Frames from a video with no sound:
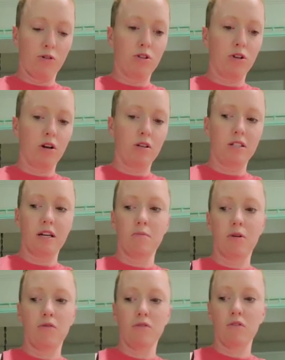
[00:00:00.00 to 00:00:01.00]
you start, take
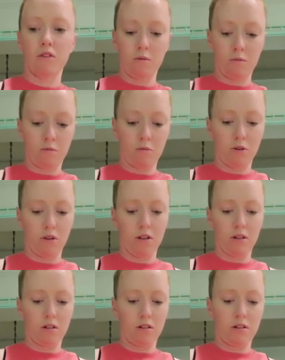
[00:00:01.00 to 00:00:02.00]
both of them and
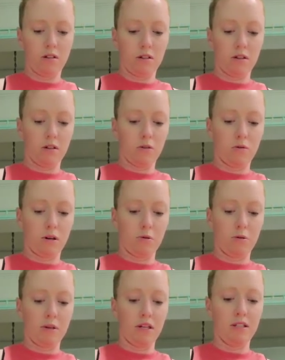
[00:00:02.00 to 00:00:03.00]
put the little
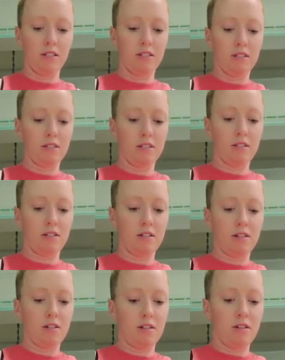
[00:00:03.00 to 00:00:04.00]
rubber piece
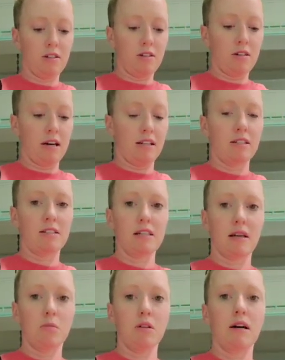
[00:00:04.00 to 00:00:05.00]
at the
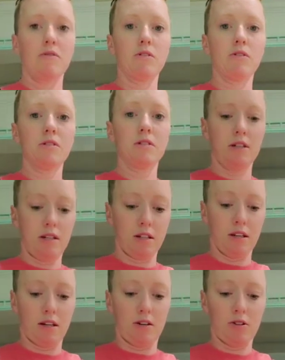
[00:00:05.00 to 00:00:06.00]
same level, and
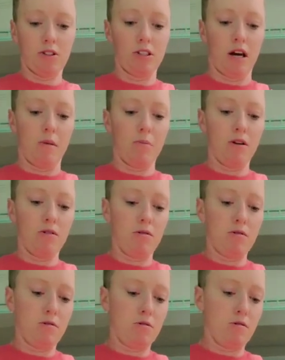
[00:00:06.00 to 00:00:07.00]
then it'll stop you.
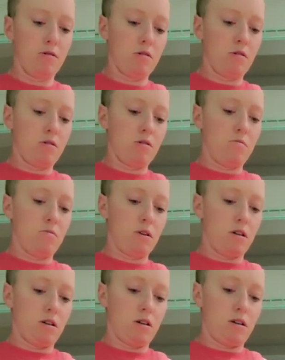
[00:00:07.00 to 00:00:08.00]

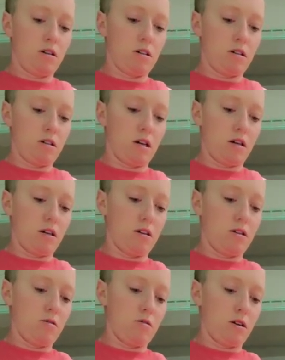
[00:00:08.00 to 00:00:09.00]
But since I
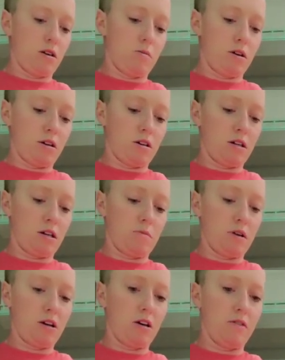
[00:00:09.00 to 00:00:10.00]
didn't do that, I'm not going to take it
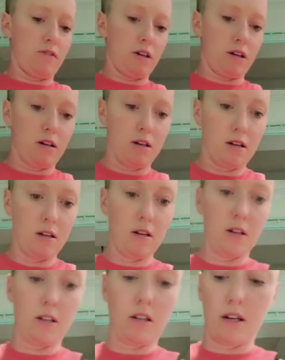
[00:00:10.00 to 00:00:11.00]
back off again.
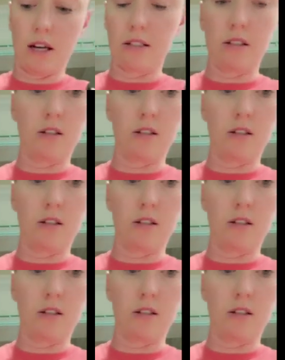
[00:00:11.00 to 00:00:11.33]
And then it has